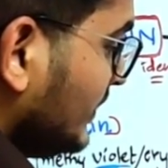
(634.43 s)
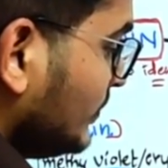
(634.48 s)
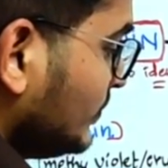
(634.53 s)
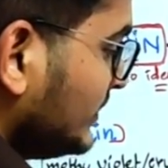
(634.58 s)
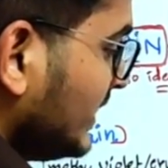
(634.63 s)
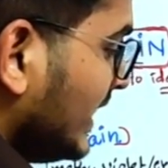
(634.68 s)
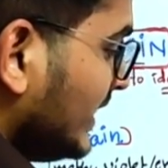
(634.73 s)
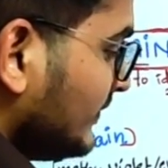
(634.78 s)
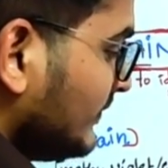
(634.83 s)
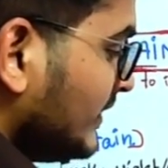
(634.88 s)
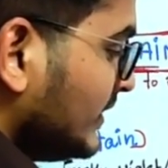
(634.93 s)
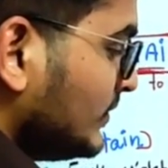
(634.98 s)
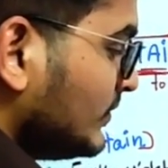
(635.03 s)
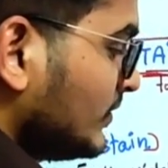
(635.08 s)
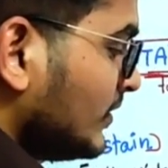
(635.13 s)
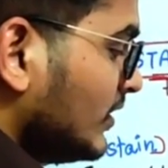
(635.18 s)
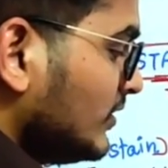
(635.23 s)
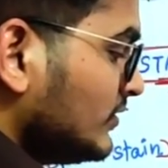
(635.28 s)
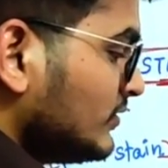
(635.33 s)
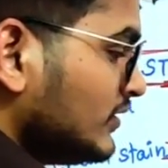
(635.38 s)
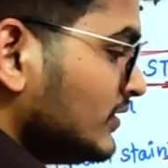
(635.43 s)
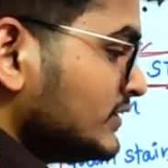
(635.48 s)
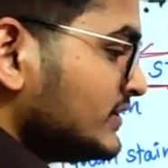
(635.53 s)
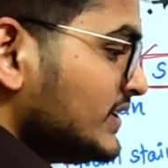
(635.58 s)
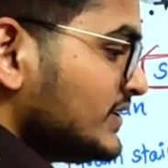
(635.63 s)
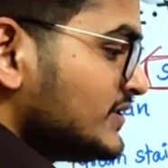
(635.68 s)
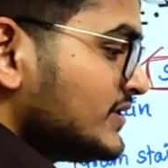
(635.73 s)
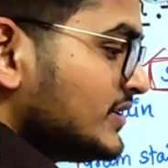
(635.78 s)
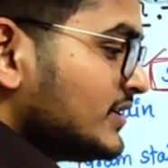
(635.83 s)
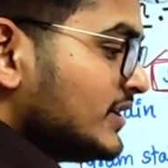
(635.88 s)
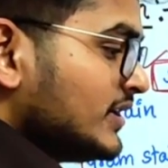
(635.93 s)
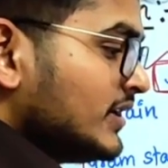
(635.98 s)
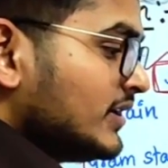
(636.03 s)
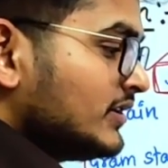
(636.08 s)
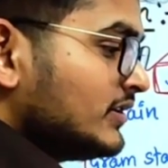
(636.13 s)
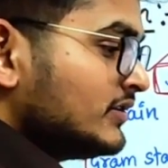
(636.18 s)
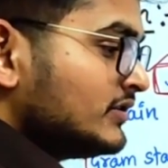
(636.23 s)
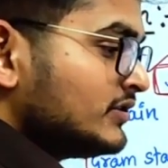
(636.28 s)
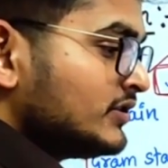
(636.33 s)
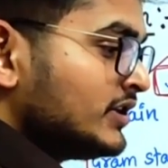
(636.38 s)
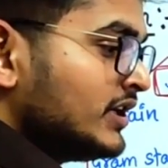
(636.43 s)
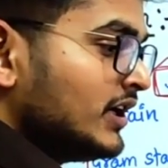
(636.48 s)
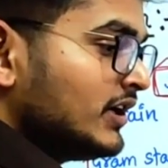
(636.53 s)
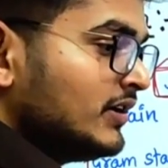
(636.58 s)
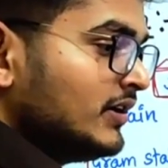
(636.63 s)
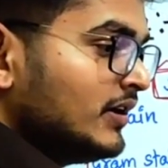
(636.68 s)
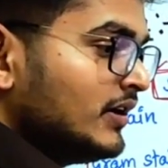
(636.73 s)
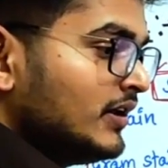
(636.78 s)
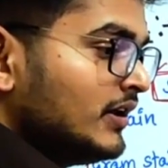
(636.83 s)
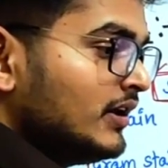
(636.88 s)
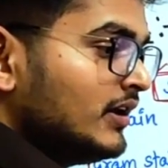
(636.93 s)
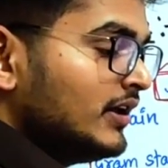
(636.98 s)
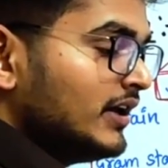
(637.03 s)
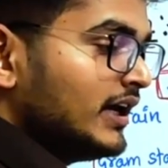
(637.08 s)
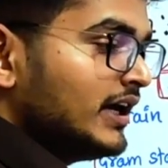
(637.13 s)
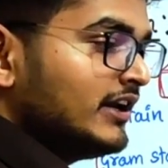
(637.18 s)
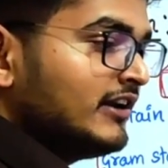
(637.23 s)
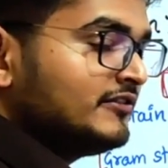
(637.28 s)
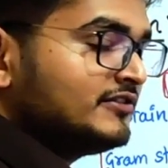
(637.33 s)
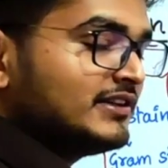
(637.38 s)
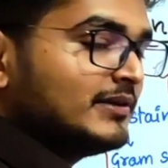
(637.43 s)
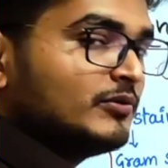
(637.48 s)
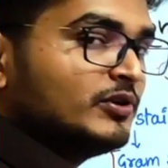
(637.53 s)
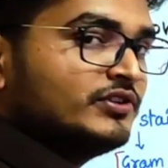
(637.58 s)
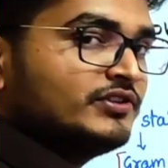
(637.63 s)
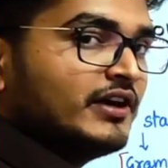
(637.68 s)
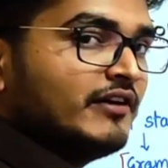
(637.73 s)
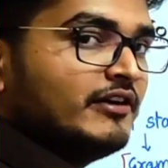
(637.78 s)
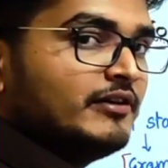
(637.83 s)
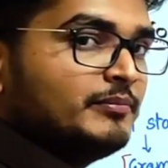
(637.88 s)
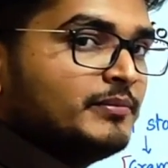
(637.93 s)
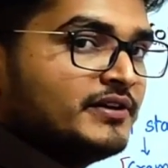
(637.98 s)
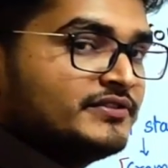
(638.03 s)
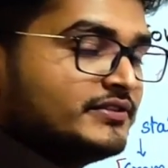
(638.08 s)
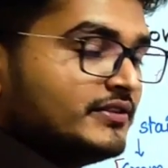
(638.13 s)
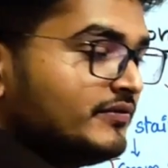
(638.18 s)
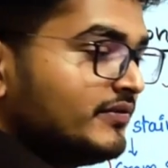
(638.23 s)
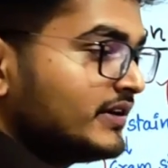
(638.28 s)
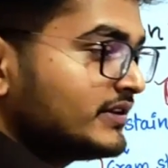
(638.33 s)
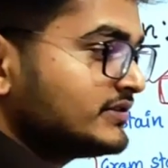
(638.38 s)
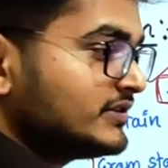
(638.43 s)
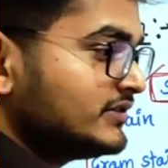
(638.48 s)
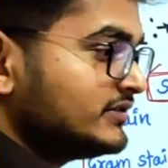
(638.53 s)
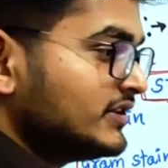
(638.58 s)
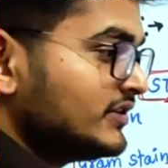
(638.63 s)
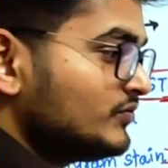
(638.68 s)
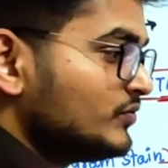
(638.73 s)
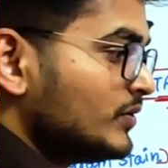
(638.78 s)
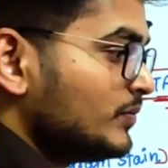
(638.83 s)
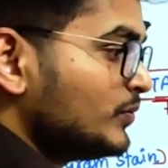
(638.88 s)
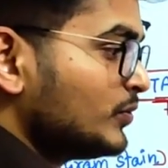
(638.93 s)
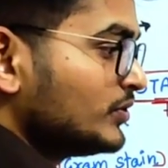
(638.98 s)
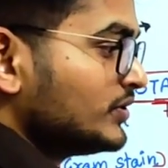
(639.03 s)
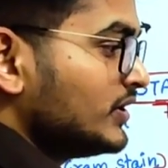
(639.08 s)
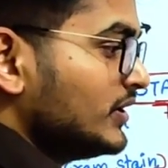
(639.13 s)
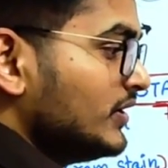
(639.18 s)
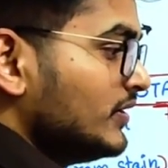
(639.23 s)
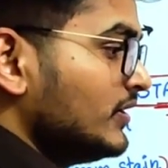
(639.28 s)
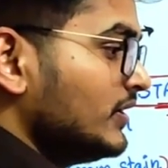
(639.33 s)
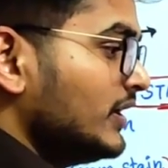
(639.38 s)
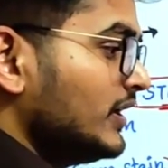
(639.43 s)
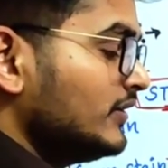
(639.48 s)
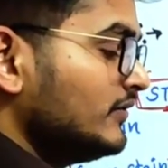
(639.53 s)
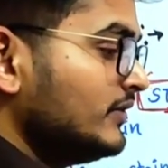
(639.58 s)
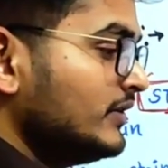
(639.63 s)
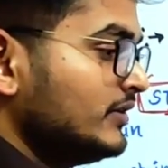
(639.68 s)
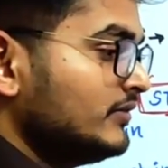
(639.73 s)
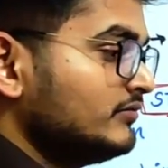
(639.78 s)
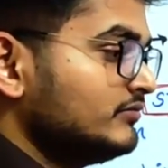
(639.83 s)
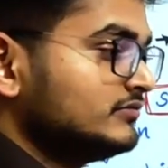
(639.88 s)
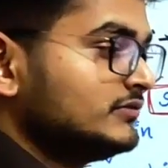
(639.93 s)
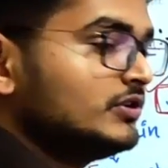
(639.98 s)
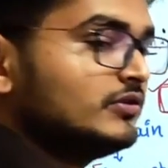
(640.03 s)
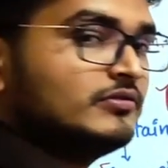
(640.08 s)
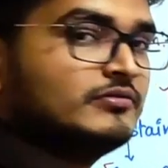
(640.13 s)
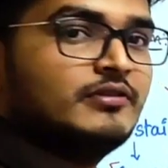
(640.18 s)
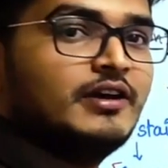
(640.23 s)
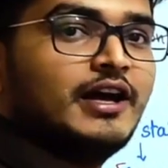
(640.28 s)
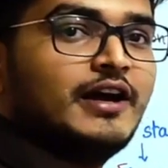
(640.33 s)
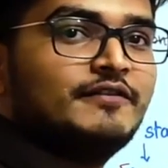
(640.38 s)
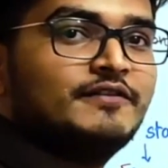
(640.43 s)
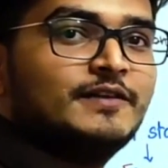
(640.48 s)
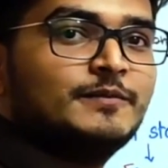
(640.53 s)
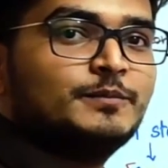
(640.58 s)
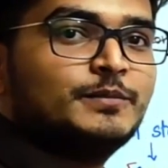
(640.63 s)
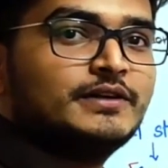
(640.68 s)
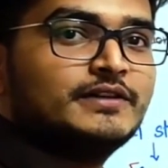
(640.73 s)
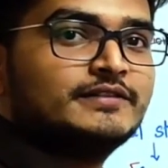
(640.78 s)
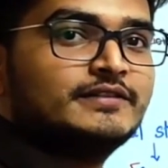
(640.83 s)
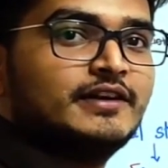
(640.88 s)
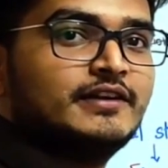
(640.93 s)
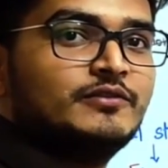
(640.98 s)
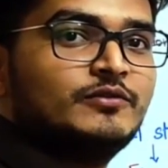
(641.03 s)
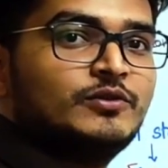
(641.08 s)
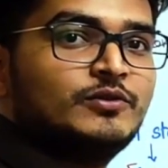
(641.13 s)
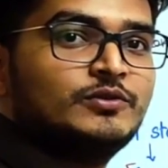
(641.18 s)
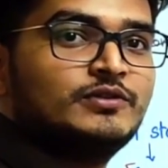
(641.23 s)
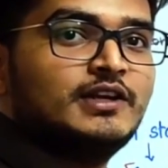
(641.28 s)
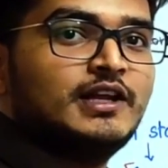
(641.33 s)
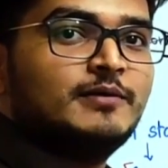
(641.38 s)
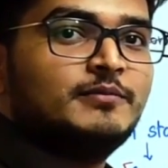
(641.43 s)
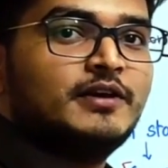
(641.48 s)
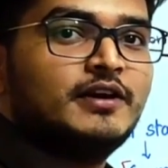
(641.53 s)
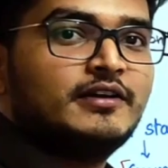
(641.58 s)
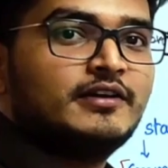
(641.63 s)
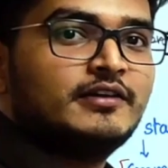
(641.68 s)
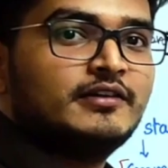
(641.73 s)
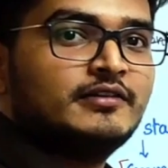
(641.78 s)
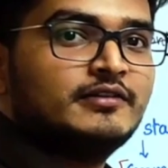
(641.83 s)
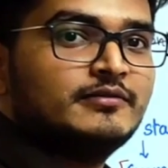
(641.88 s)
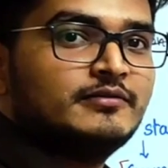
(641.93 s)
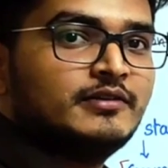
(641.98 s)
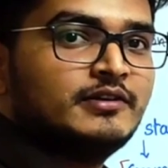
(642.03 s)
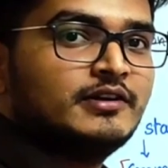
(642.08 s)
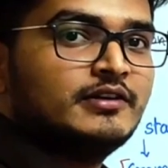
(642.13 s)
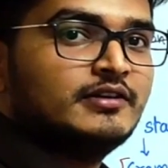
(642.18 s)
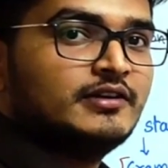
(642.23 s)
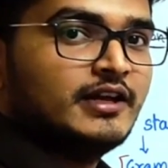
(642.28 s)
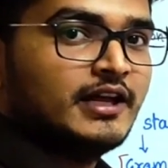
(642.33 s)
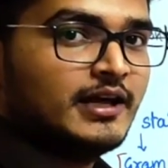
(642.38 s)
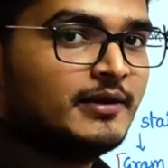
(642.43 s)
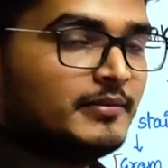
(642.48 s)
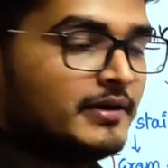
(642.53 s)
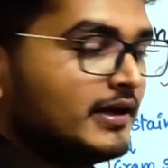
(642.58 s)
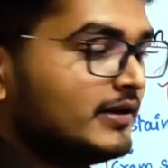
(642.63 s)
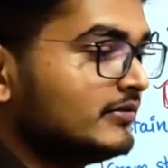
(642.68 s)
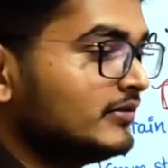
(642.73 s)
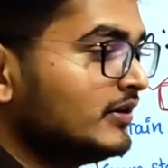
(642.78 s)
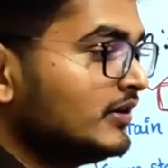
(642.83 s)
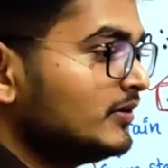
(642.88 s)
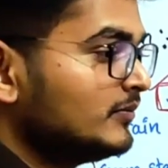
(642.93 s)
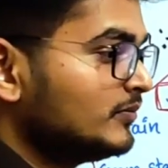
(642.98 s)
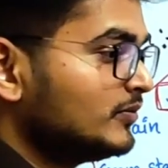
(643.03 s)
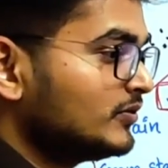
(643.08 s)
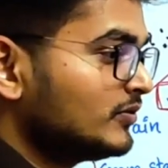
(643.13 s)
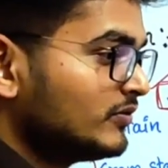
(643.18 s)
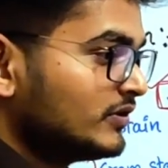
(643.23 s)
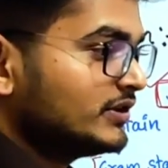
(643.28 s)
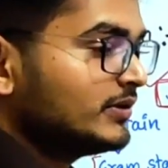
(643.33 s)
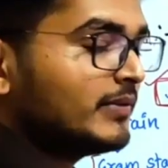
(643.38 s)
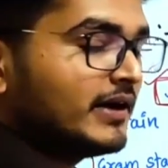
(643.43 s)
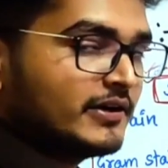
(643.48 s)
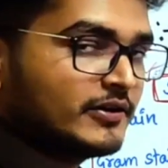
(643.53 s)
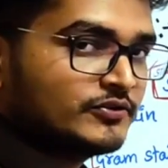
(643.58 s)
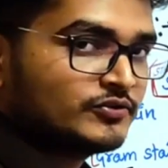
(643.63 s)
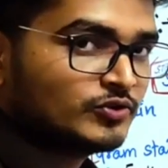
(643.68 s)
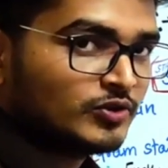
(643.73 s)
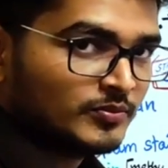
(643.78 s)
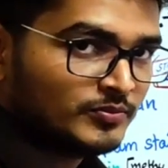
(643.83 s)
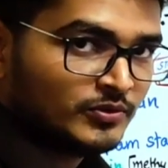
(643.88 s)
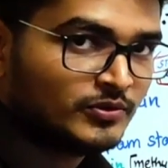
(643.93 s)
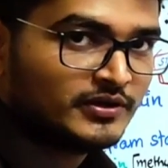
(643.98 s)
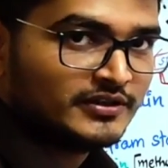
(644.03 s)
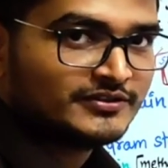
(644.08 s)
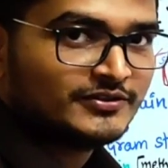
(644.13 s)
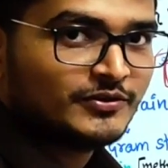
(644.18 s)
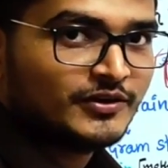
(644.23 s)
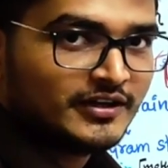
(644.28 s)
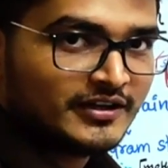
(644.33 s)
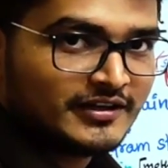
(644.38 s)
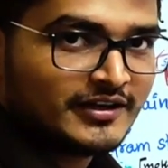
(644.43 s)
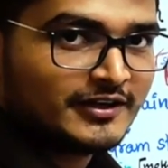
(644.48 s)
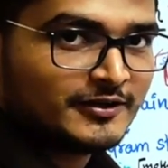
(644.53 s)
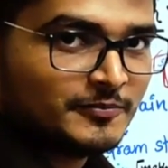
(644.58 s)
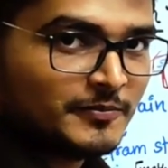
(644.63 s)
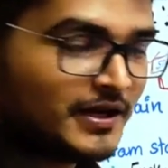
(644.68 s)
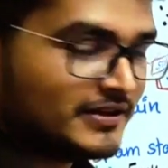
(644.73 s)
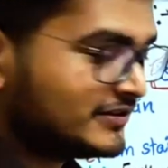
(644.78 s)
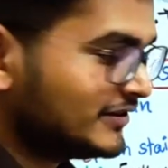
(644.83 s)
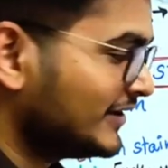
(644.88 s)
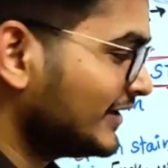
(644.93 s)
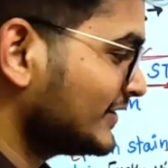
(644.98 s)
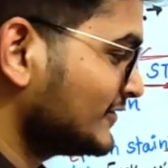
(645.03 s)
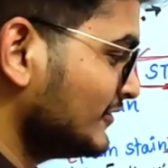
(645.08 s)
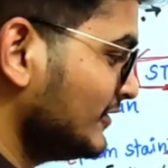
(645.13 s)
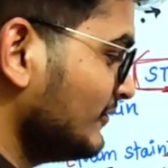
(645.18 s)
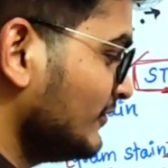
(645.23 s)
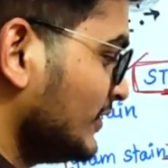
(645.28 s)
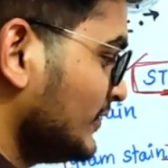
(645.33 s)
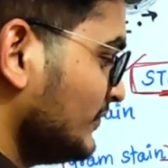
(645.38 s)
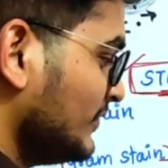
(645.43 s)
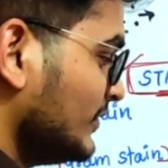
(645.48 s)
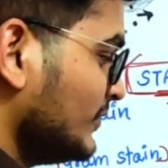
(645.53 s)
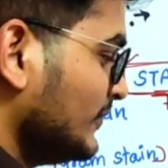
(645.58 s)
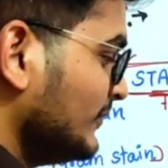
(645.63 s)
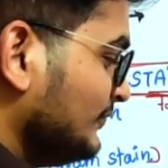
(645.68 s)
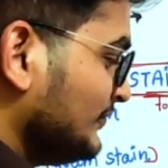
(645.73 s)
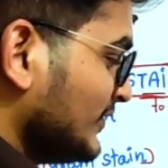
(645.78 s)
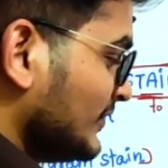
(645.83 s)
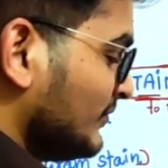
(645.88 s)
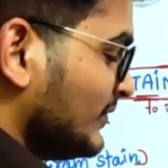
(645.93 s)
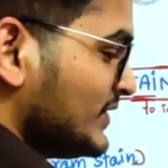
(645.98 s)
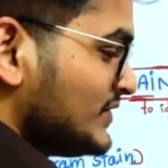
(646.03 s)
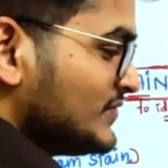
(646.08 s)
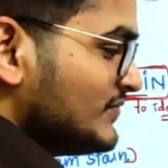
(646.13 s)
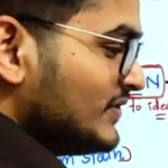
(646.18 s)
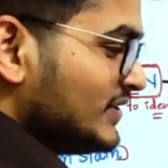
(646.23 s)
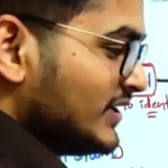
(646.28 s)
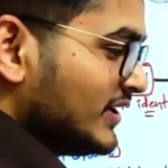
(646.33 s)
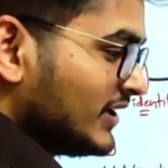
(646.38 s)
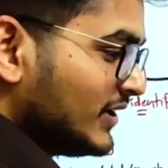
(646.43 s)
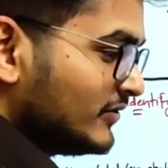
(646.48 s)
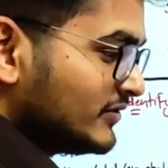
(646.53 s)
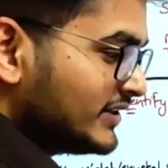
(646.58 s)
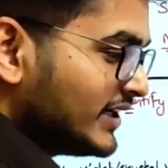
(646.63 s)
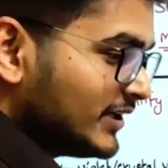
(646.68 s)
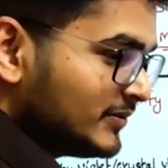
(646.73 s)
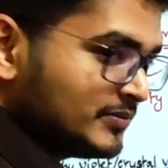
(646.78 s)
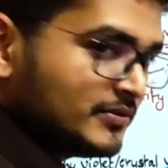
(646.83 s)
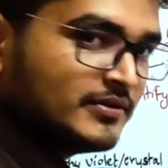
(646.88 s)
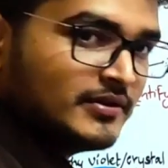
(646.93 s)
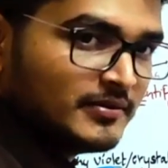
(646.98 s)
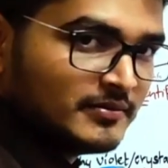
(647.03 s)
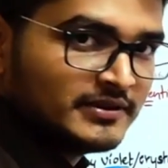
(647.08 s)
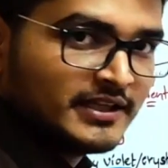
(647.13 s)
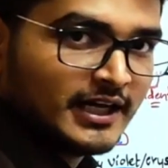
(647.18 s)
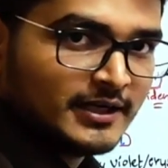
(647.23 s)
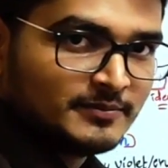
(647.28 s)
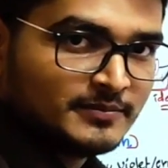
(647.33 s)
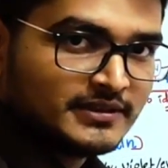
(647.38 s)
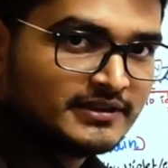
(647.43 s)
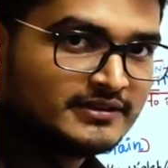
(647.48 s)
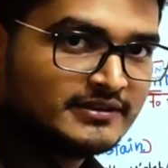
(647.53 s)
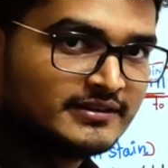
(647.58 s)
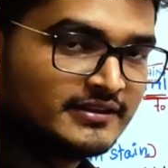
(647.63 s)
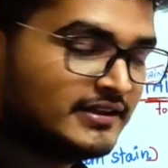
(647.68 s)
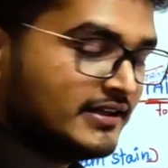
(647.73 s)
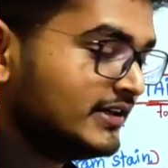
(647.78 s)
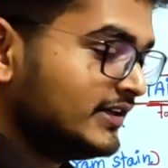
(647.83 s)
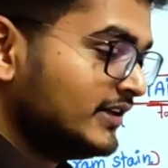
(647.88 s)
do, that we do not just take needle, and if someone is having pus infection, just we put the needle and we have the pus and go to the laboratory lab and put over the microscope. No, it's not a correct method. Actually, what we do, first we take out that pus,